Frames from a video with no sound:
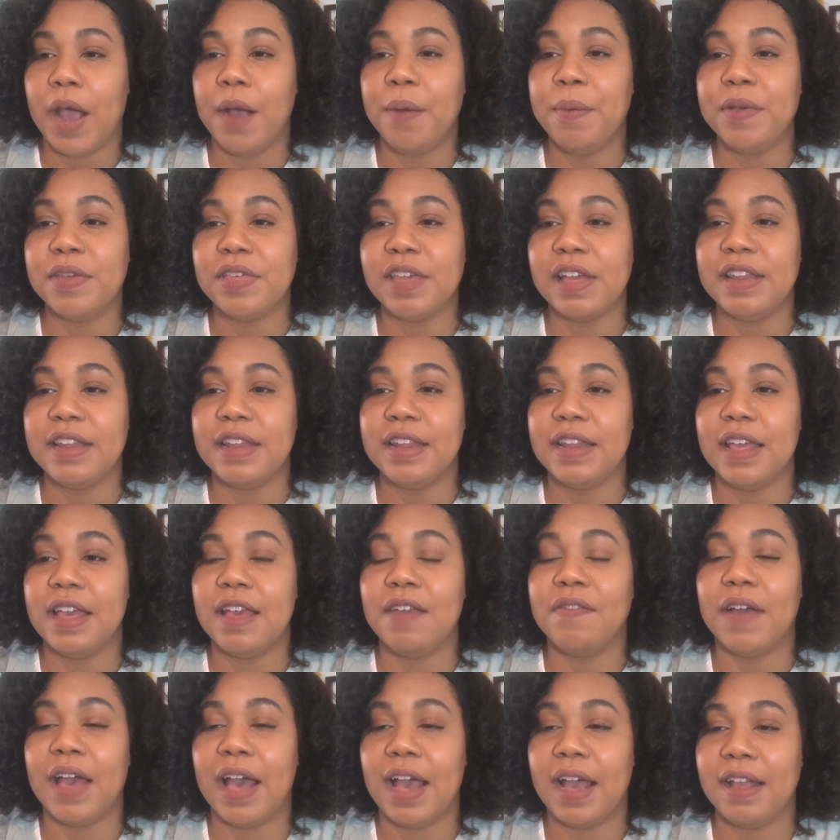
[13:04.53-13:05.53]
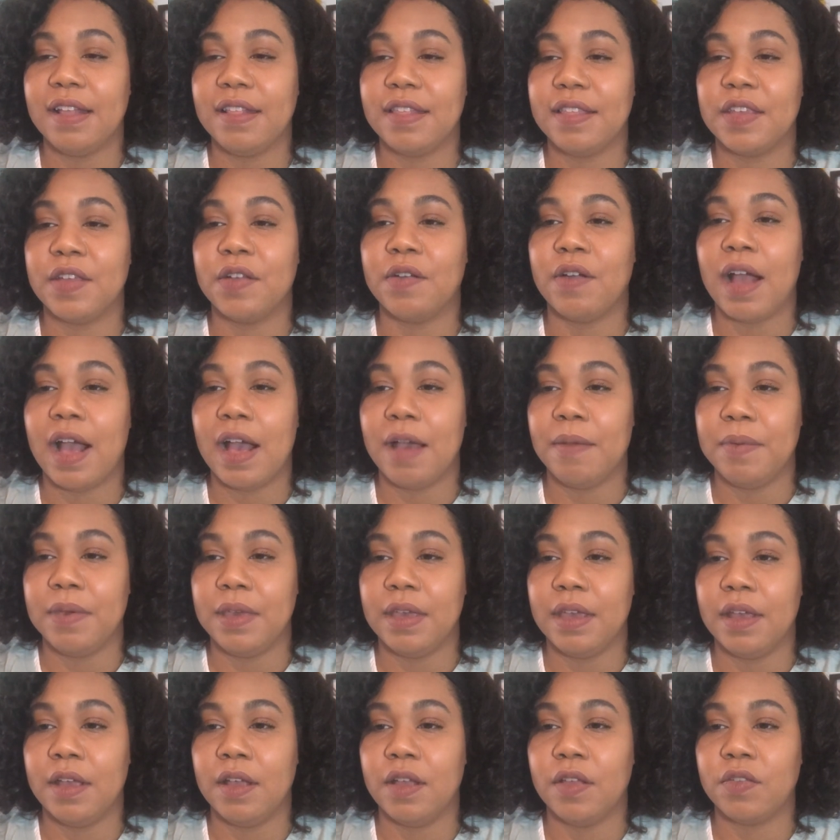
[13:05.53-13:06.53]
I wish I didn't have IC or
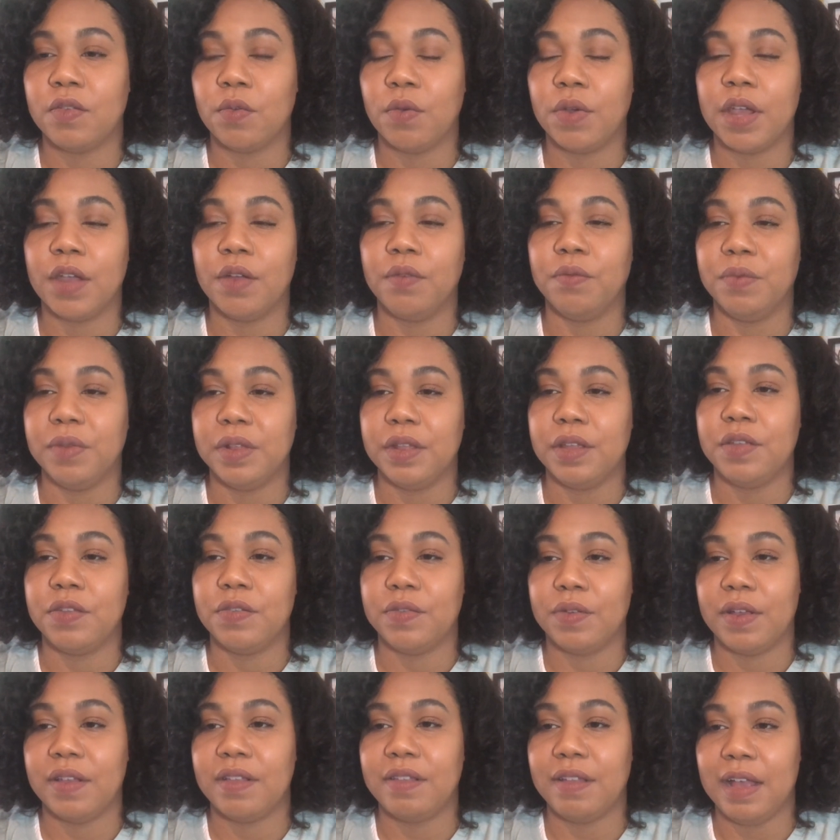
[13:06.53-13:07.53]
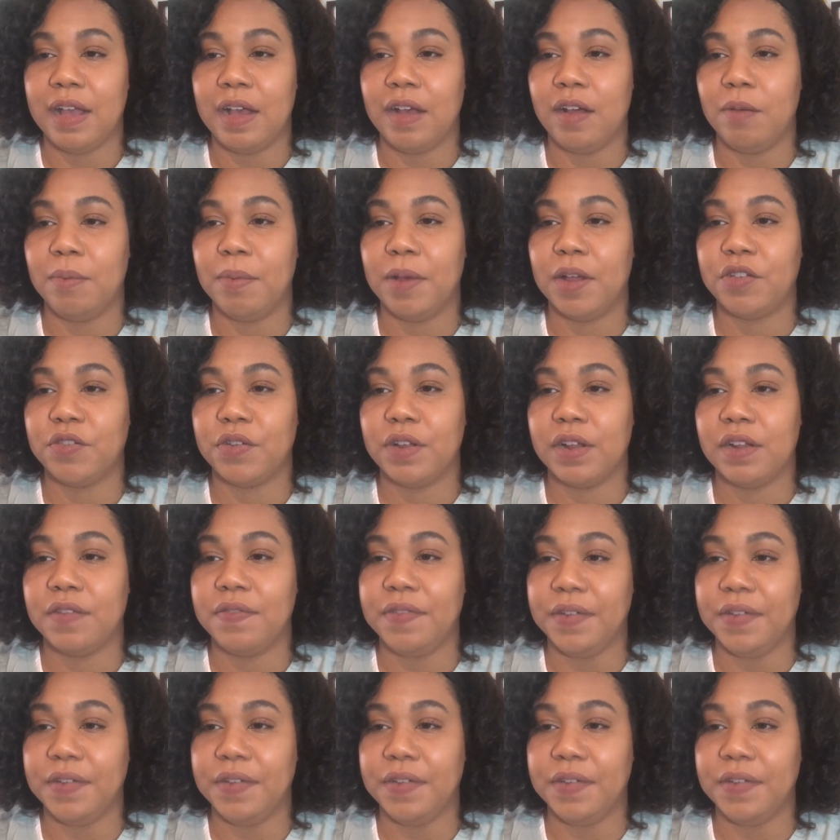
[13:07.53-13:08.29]
IBS or get really stressed out about trying to